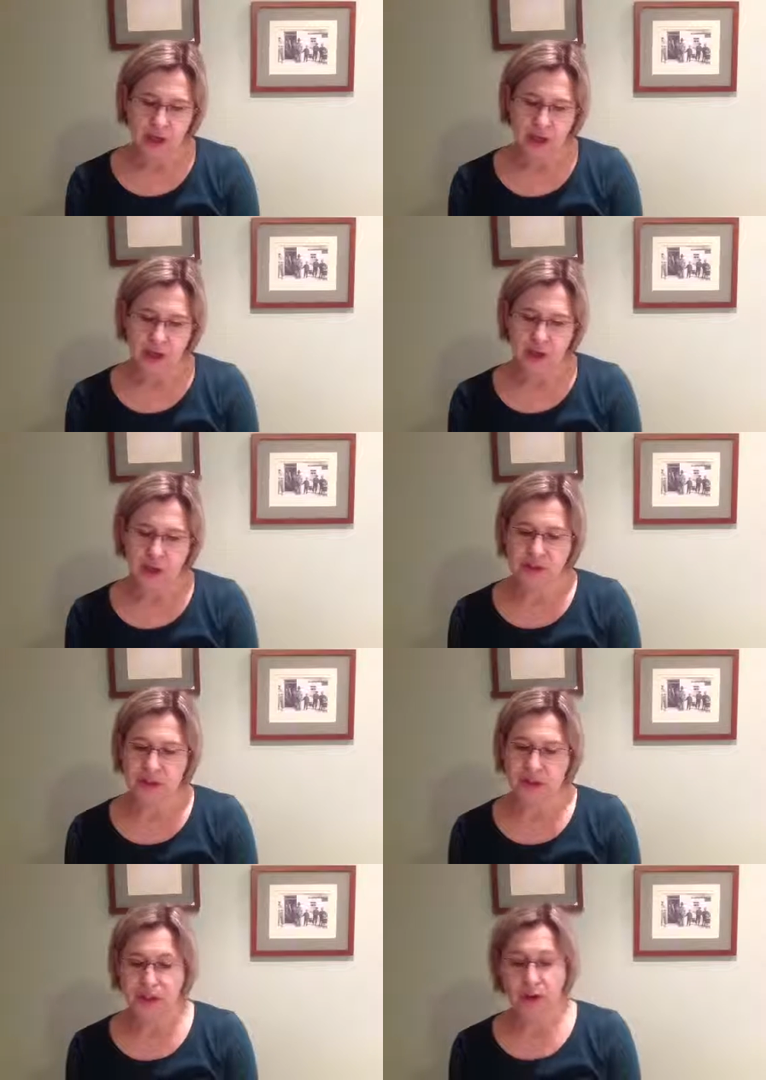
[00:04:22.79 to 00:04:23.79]
Dodsworth's
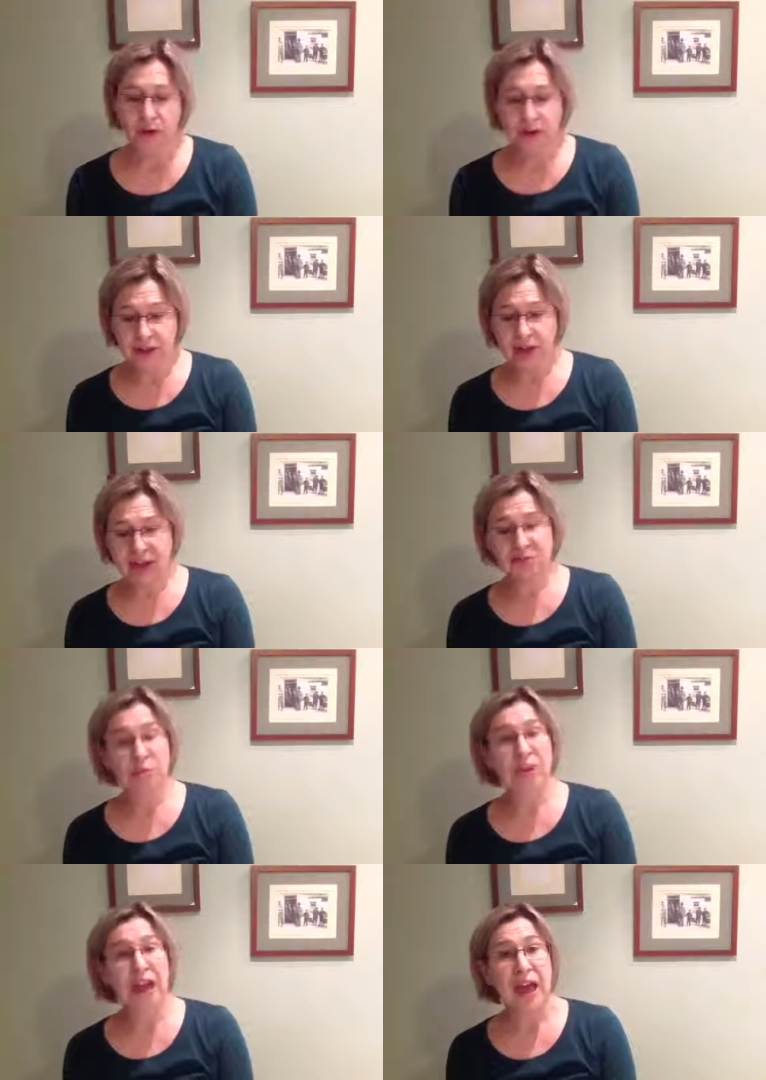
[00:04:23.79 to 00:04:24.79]
historical
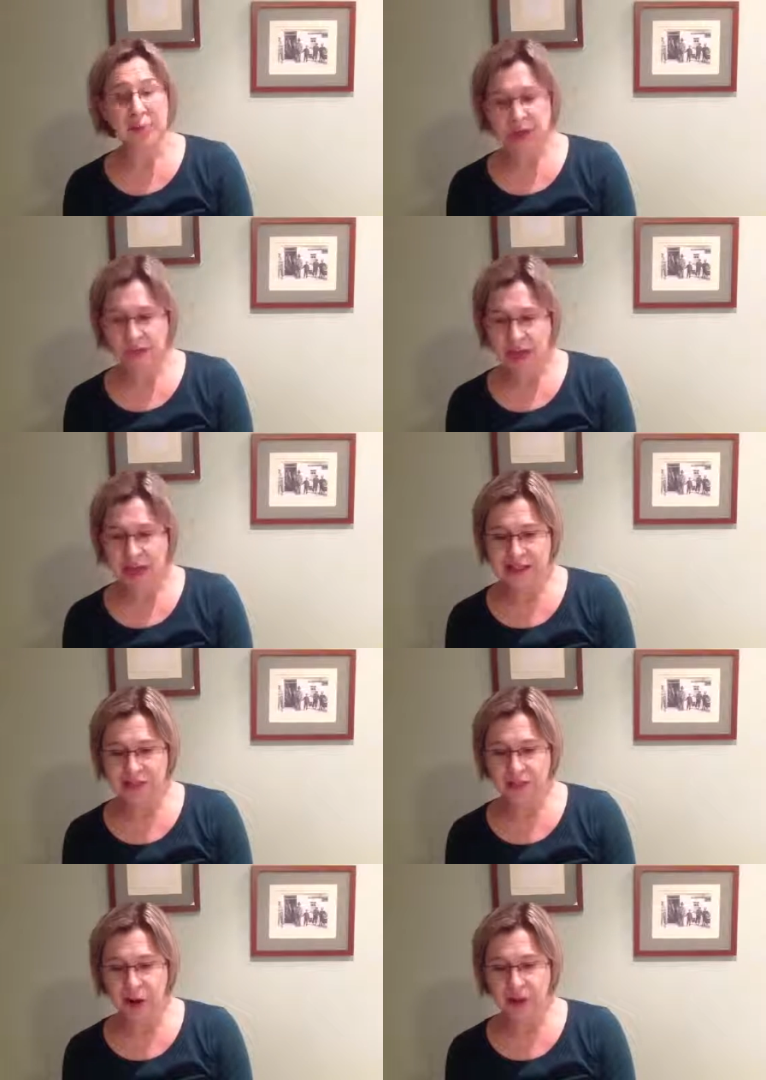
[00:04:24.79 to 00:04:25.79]
engagement with habit as
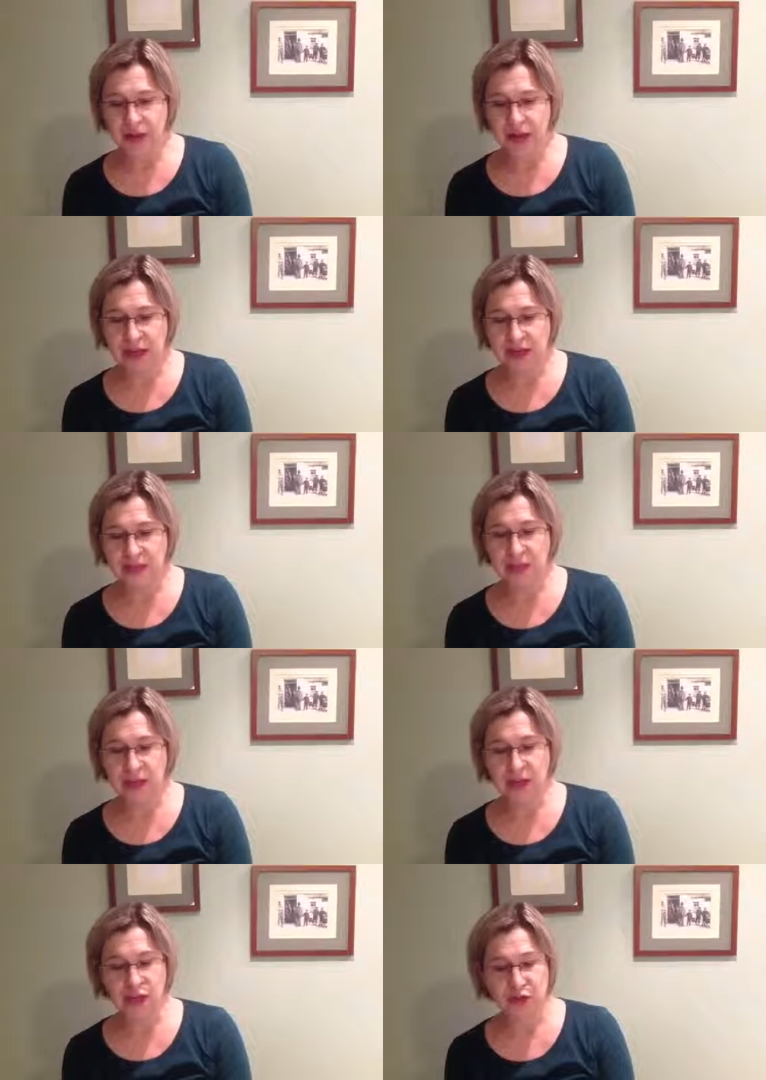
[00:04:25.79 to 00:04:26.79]
both an
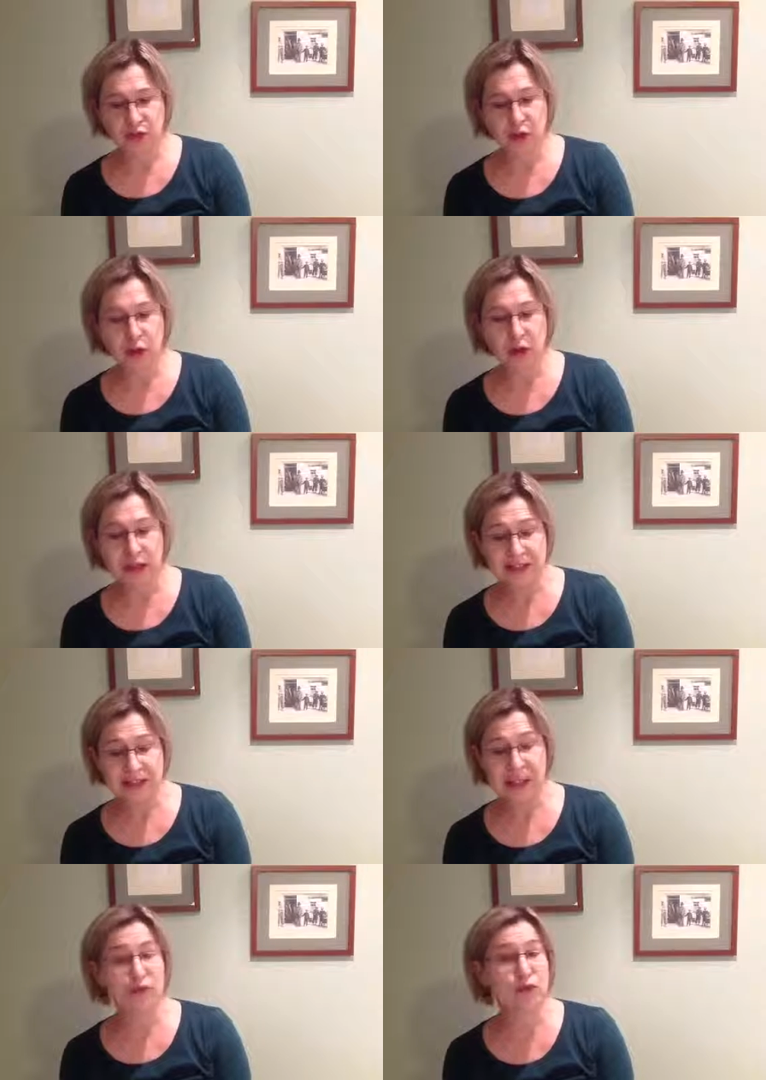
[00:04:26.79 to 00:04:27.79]
explanation for and
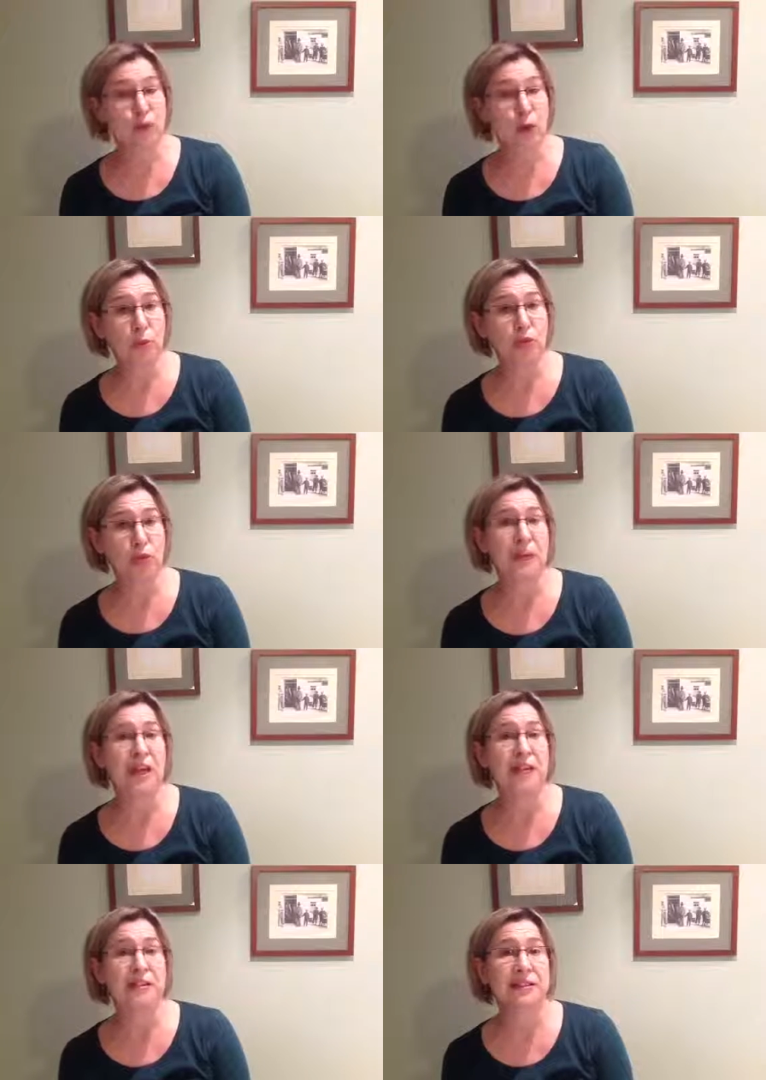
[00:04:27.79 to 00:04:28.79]
saviour from
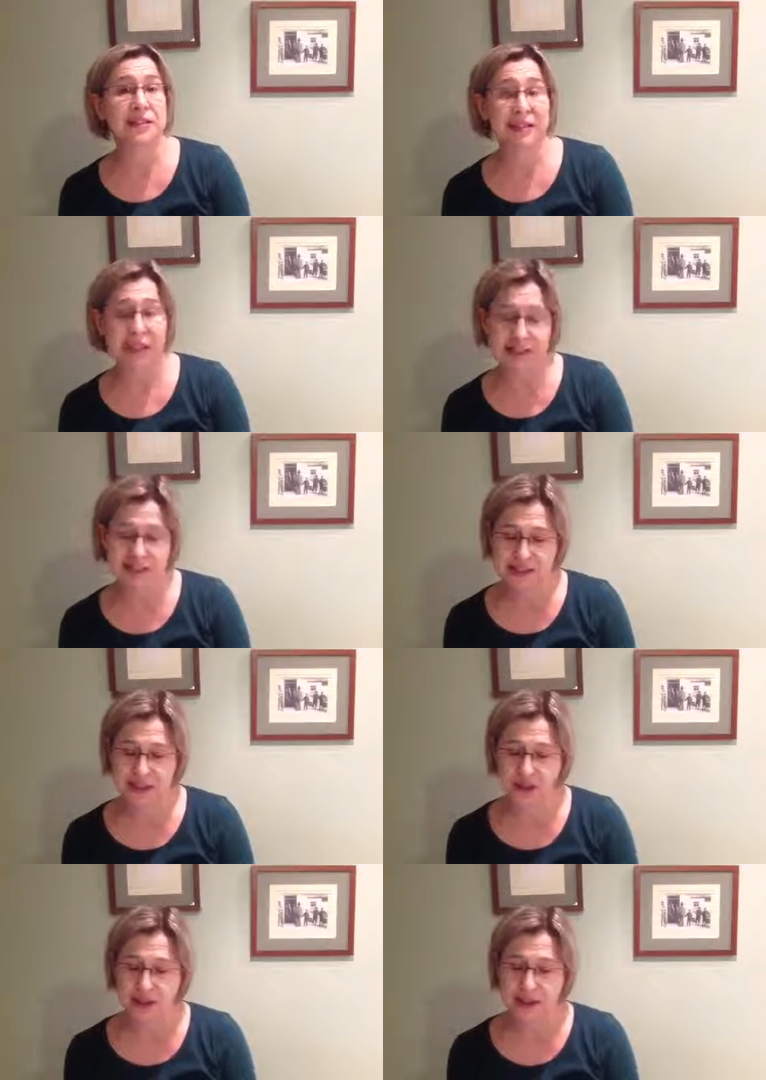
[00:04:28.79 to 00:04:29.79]
criminality in 18th
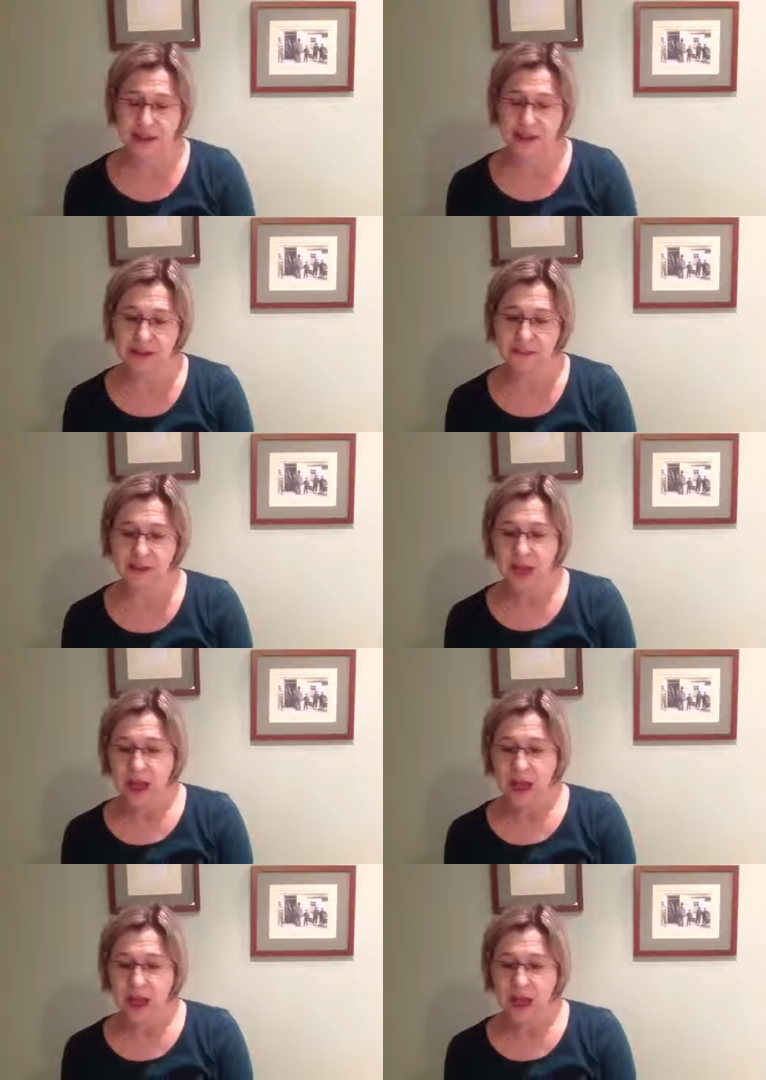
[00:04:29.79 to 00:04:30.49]
century England,